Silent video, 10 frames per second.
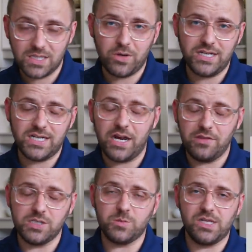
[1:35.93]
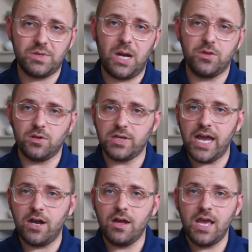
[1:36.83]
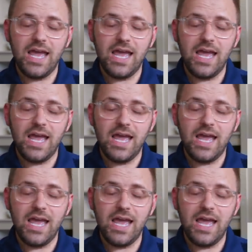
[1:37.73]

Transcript: subway tile that is really popular now.